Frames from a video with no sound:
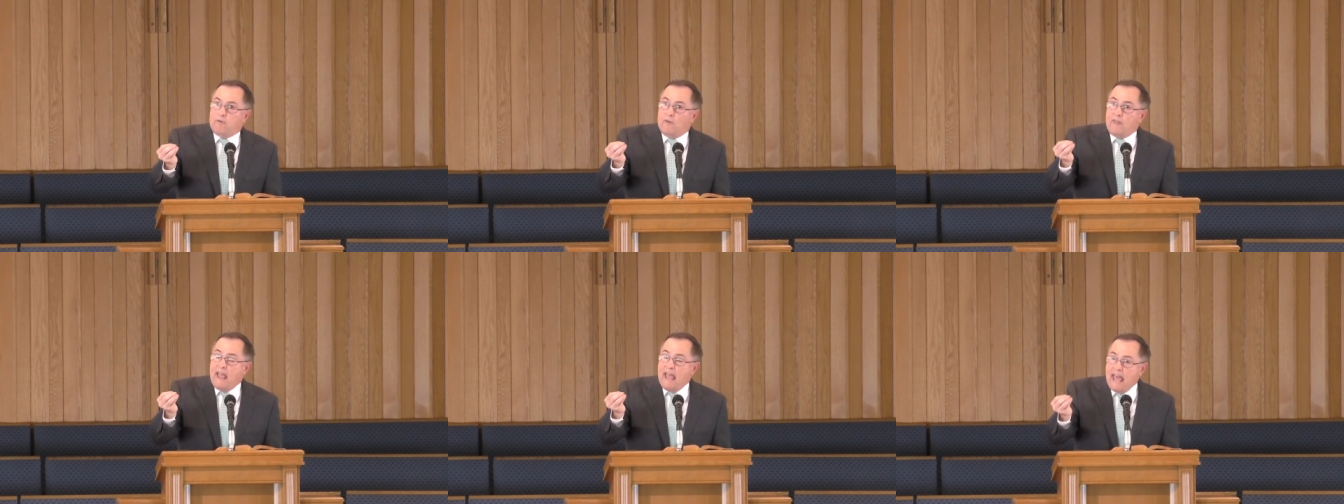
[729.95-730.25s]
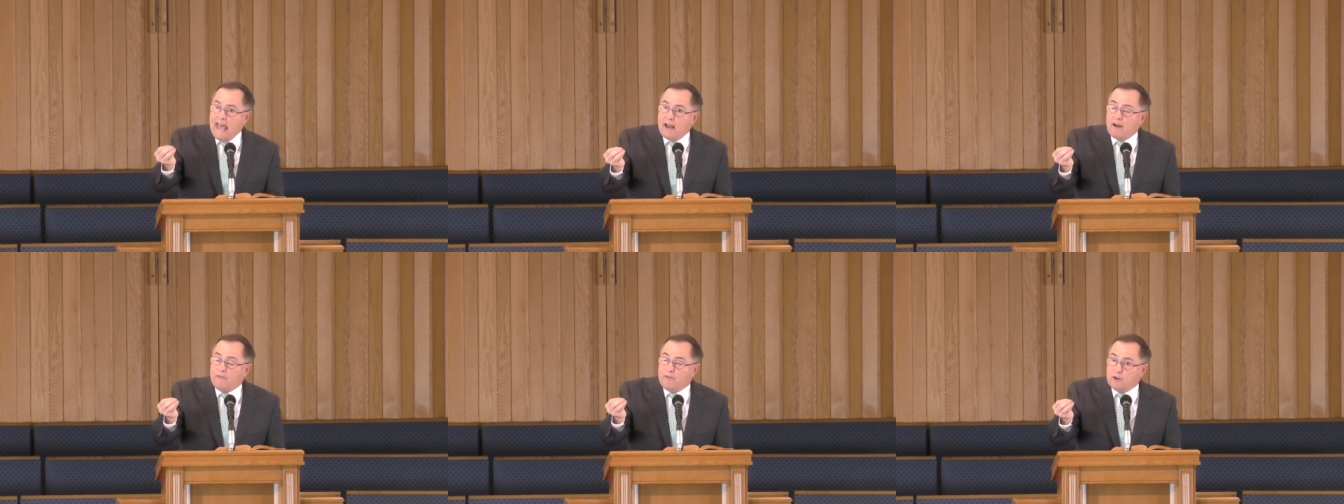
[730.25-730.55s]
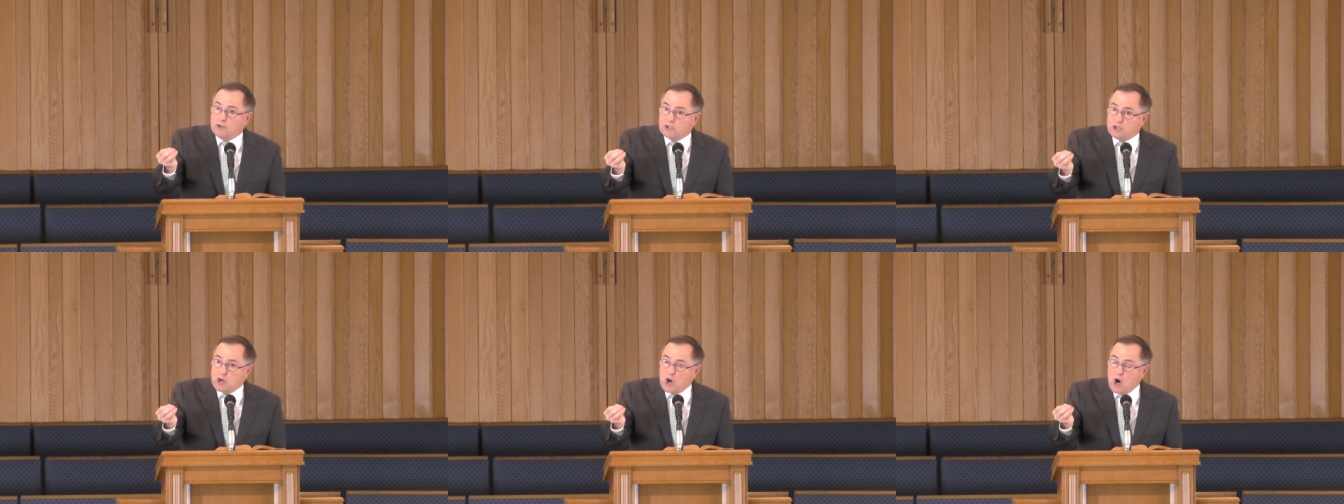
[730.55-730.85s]
the head of the
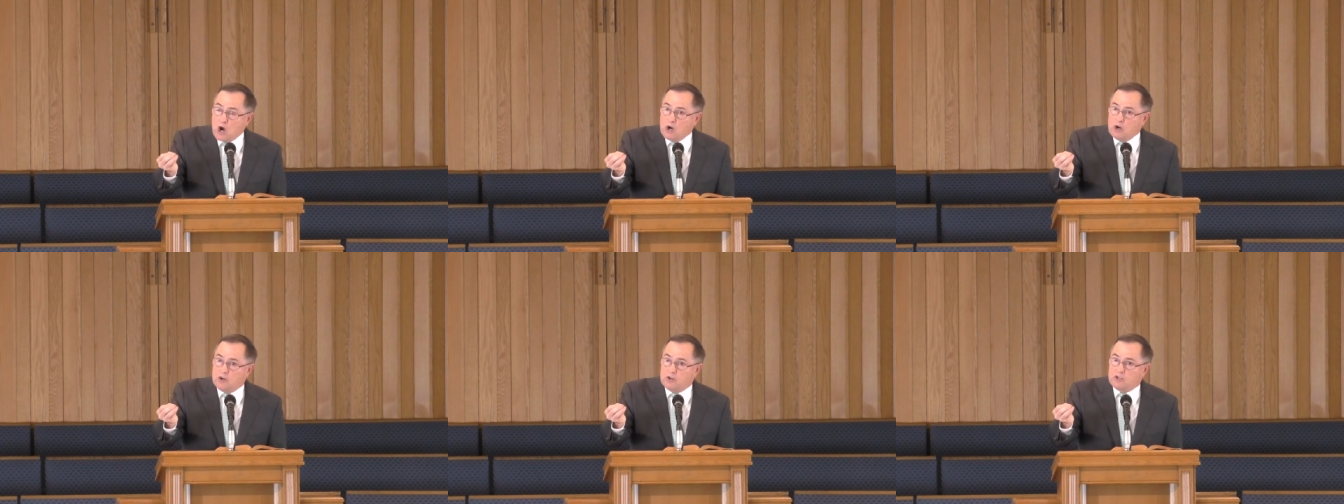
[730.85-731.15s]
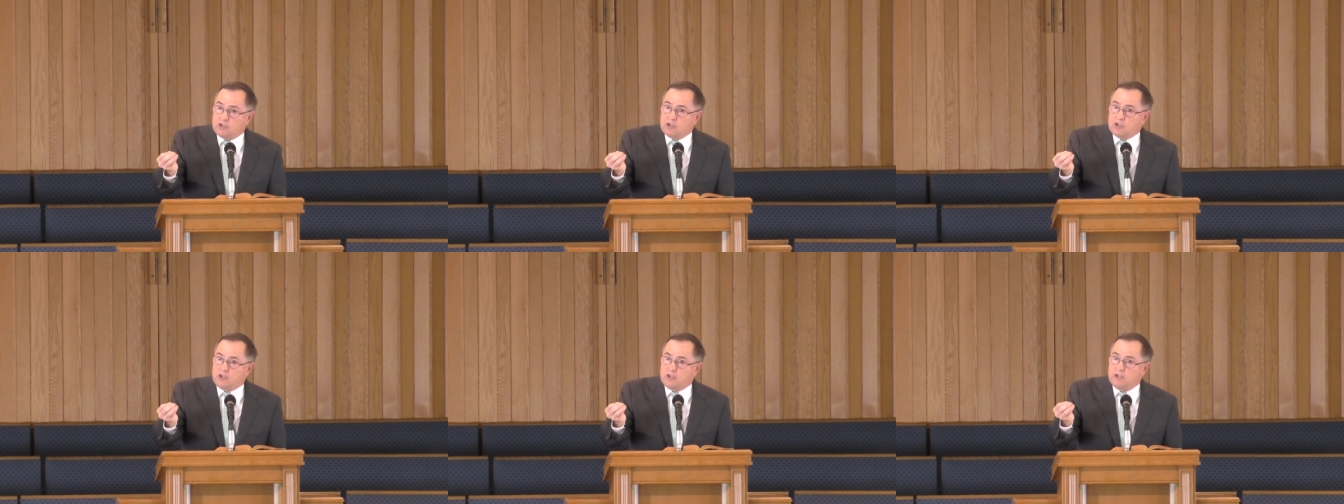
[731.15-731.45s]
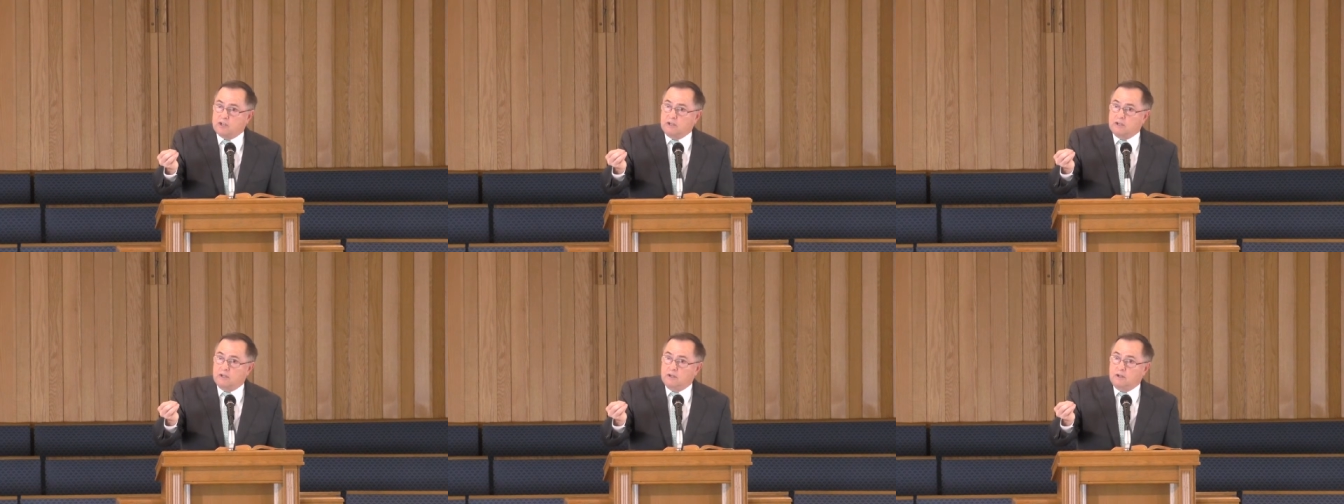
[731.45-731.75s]
church,
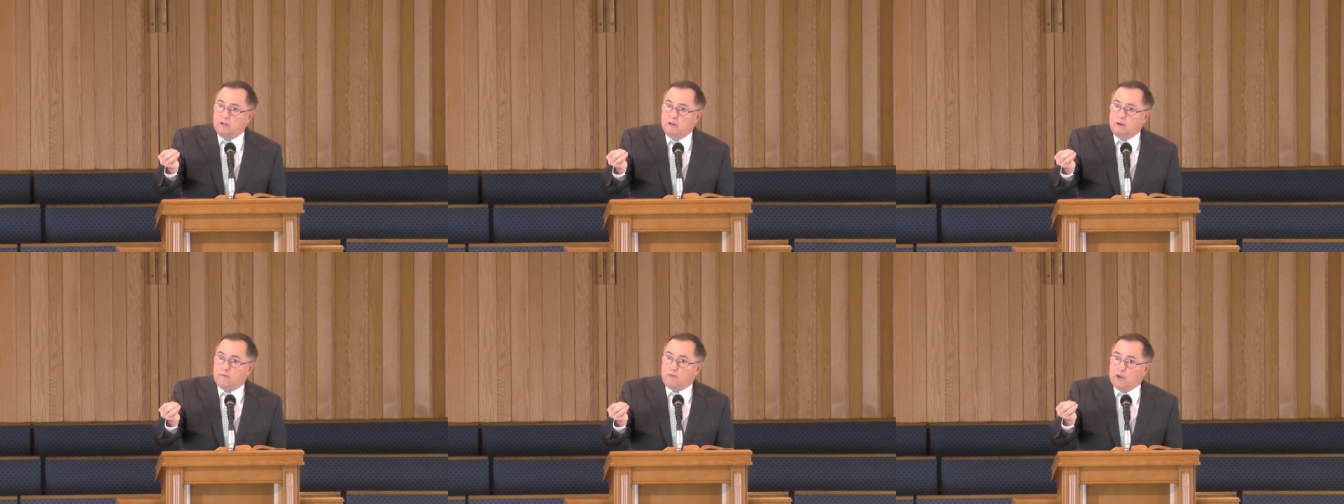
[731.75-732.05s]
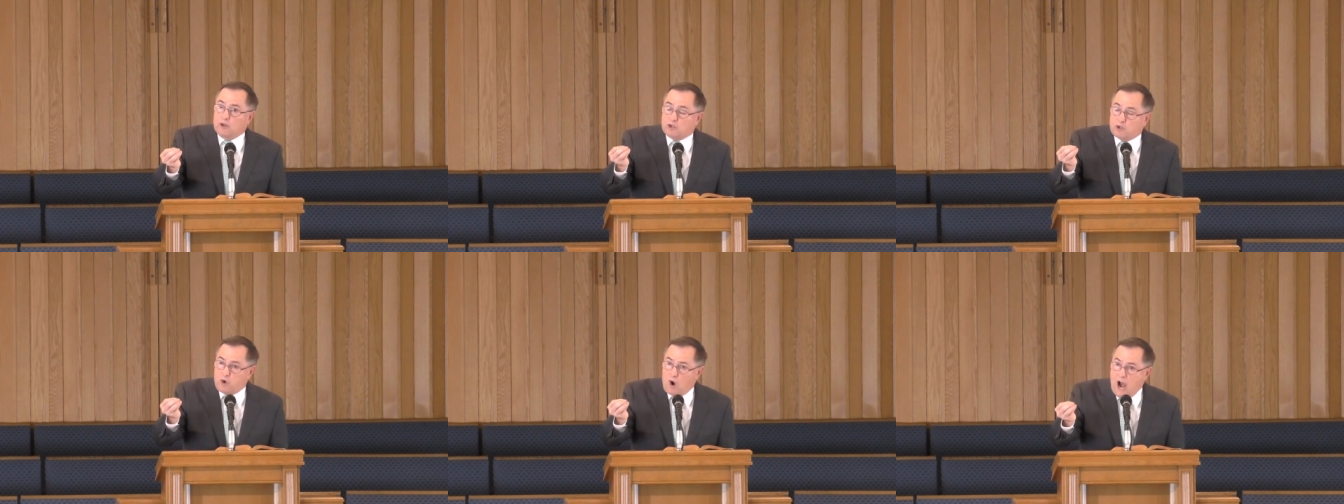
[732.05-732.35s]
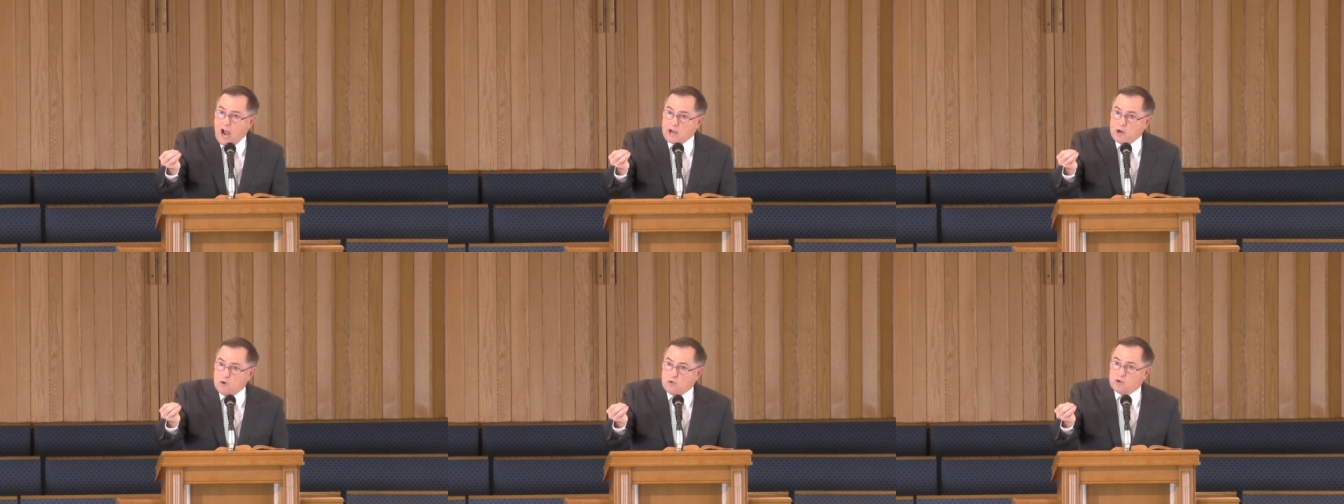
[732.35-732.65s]
for the
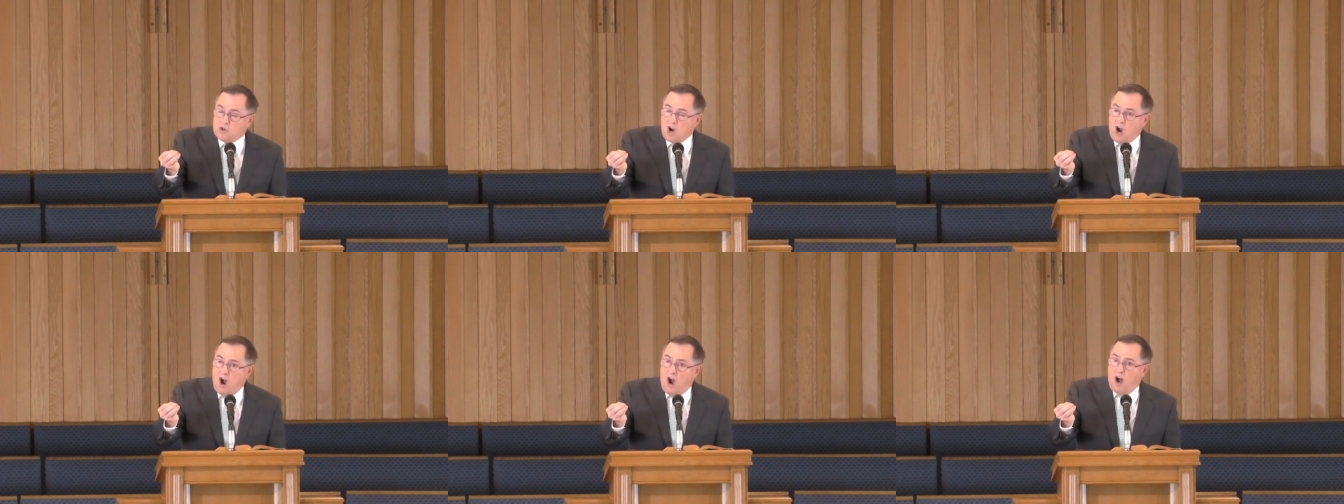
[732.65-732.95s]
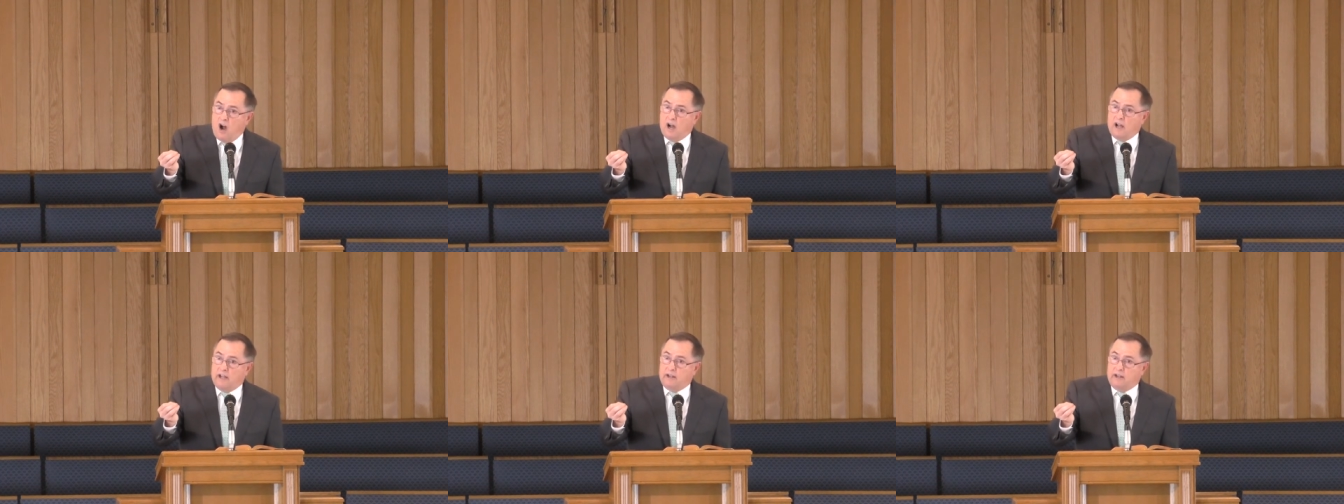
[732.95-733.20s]
triune God.